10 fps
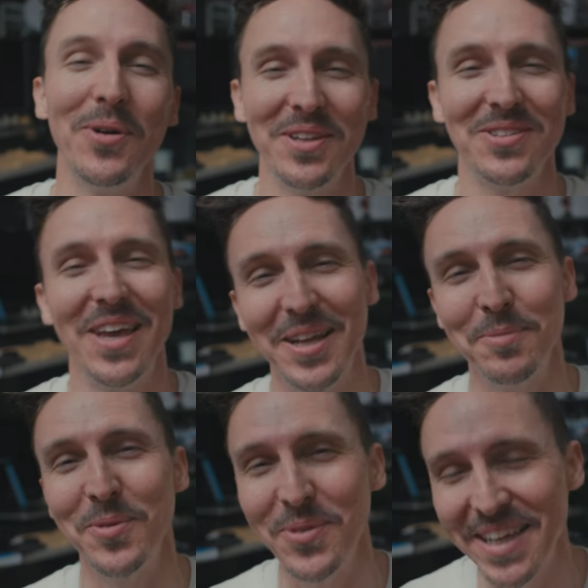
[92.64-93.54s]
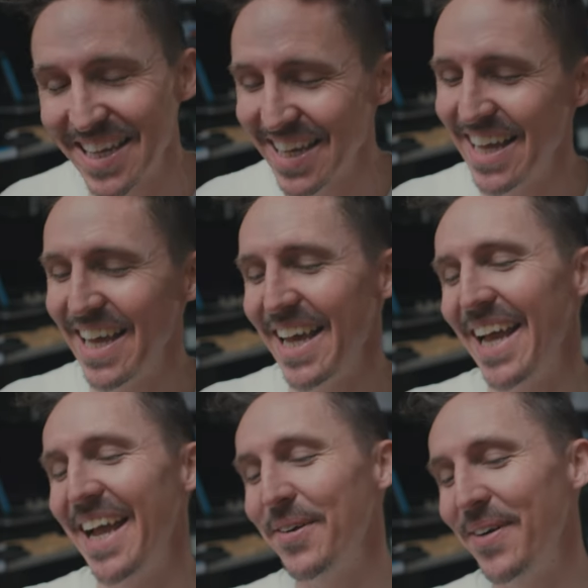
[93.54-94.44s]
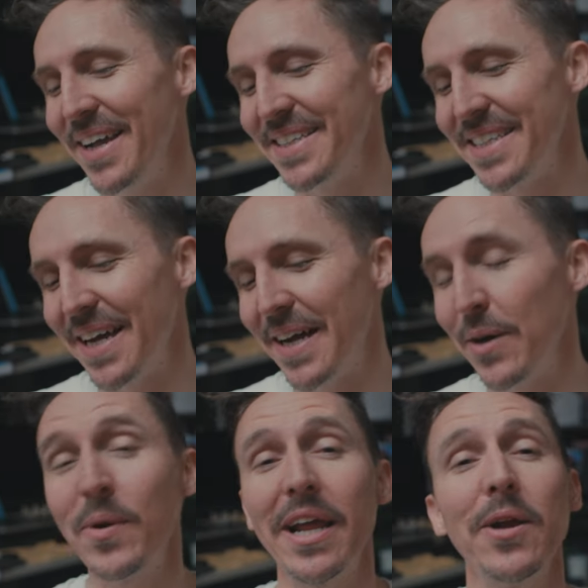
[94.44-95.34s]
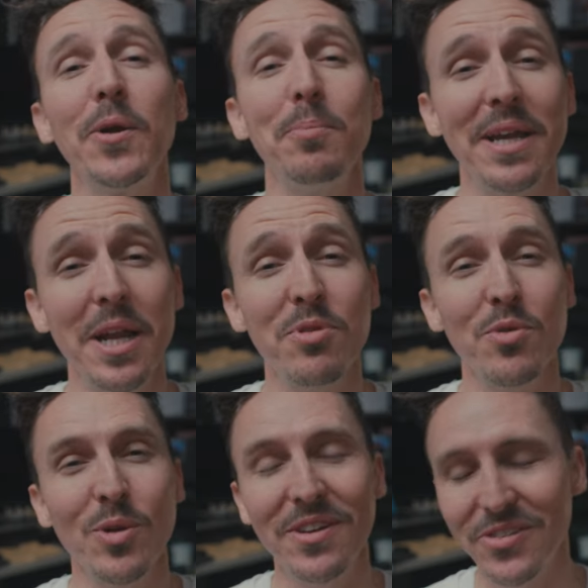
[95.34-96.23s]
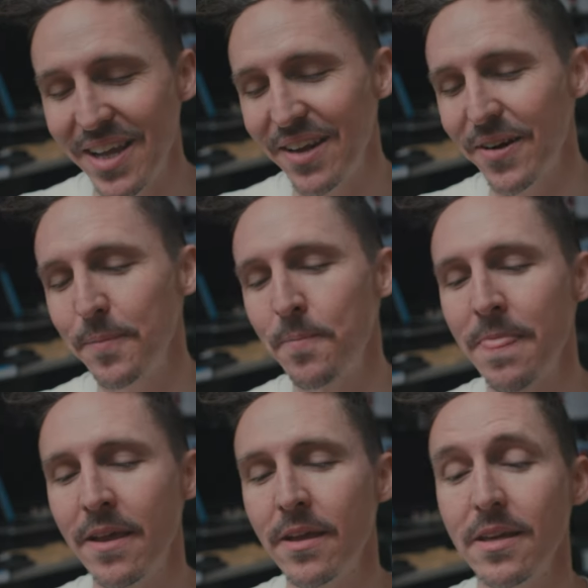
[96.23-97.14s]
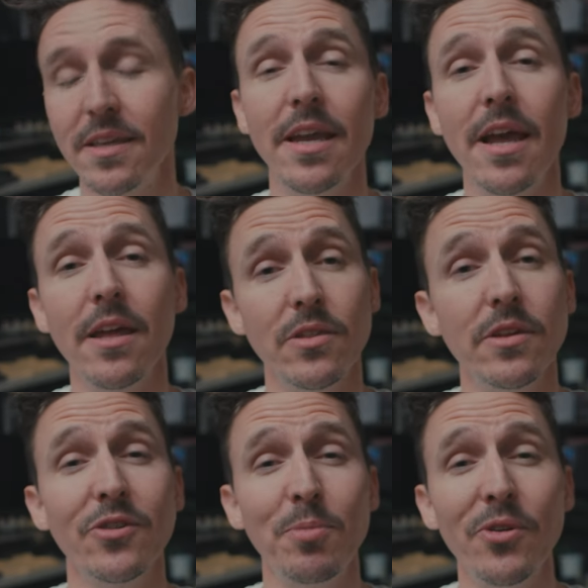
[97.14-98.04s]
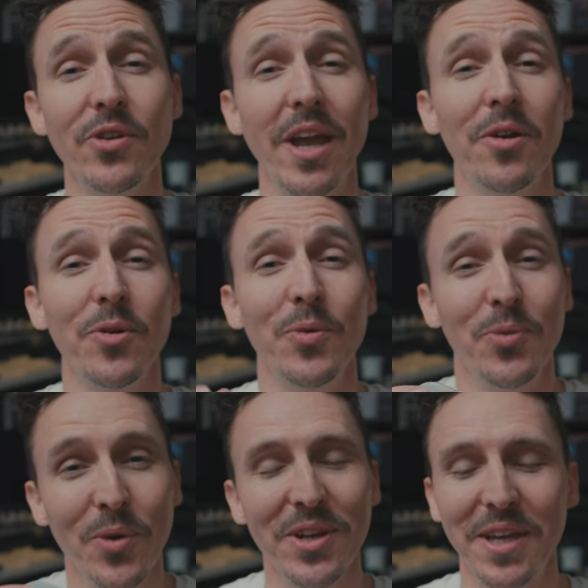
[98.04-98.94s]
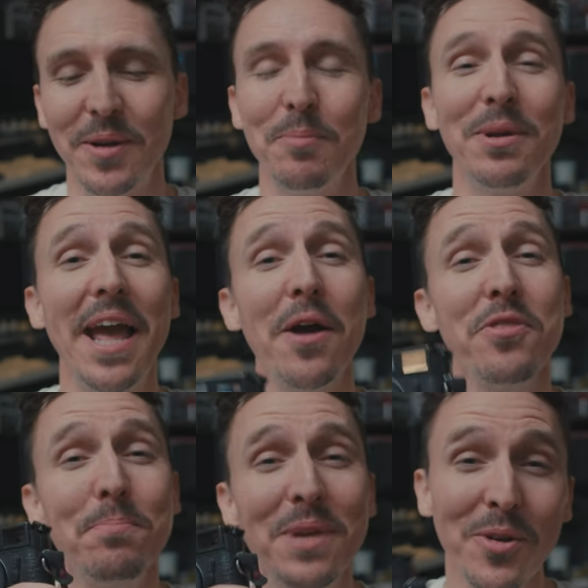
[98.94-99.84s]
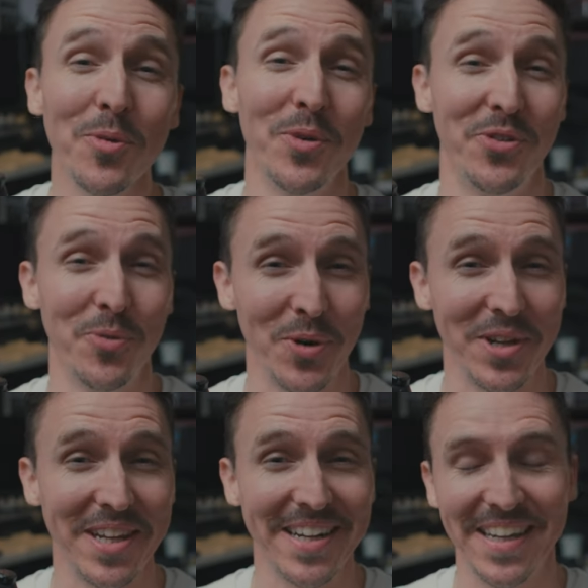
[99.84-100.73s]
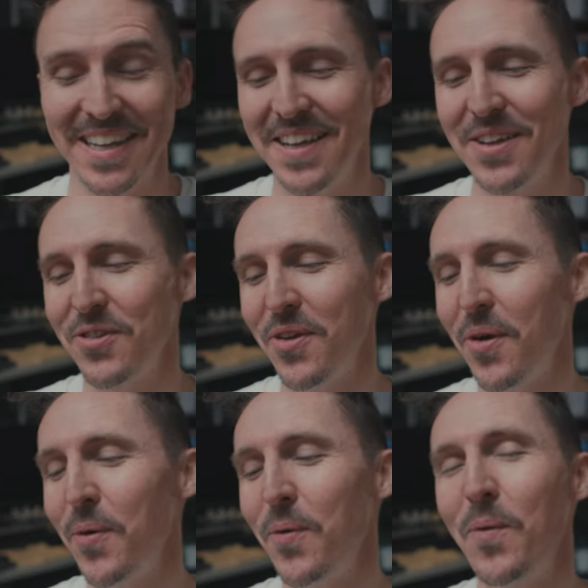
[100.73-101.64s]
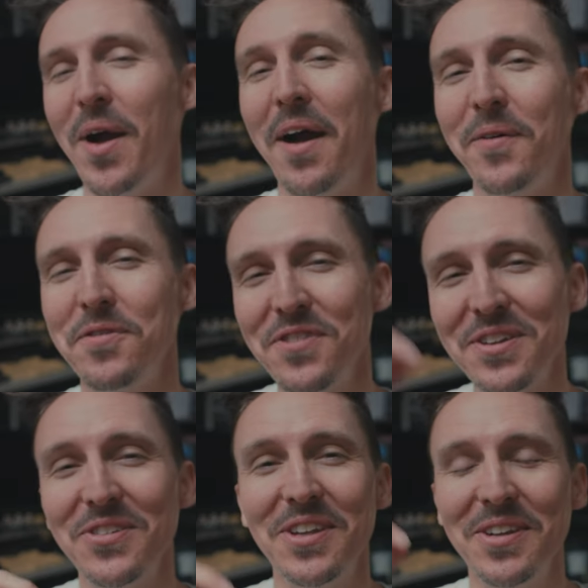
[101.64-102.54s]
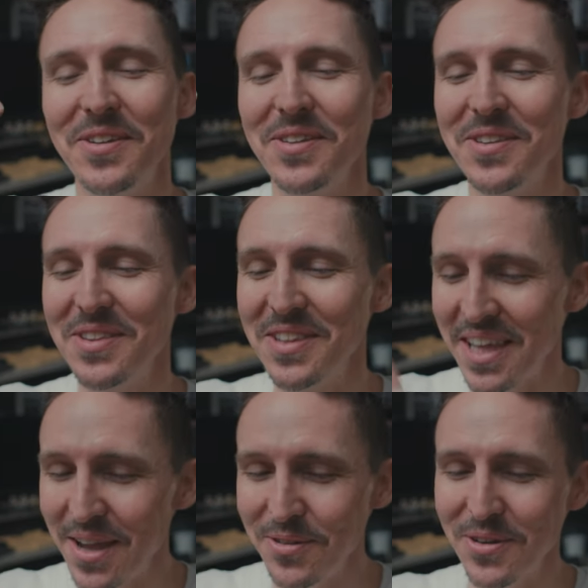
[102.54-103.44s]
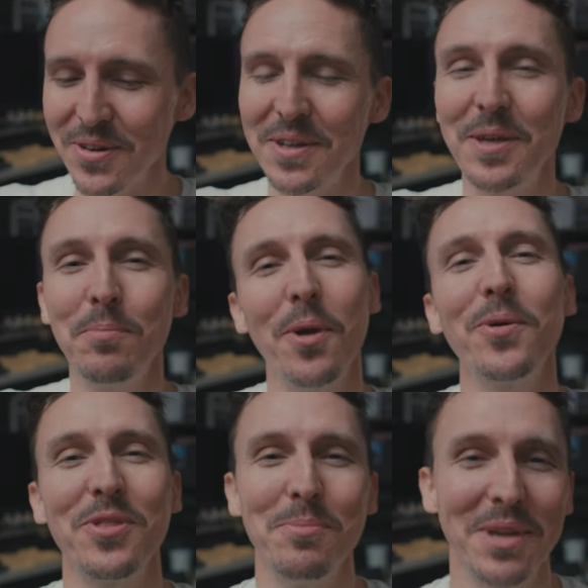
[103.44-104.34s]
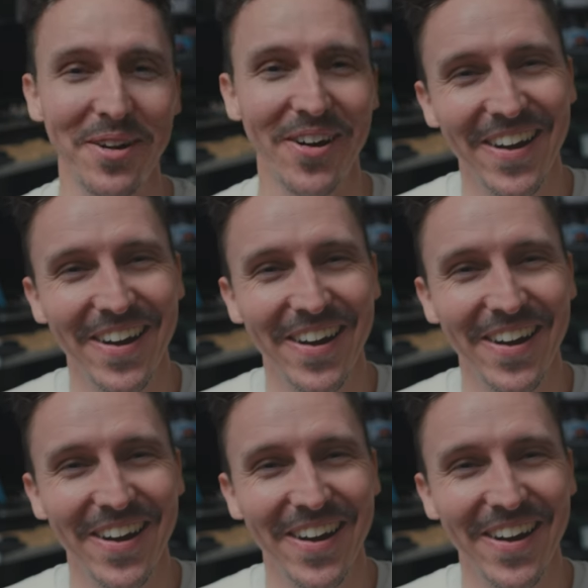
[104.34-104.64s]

only take him a week. Anyways, uh, when I go to pick it up three weeks later, yeah, the exposure counter was working, but now the meter wasn't working. So while fixing the counter, he broke the meter.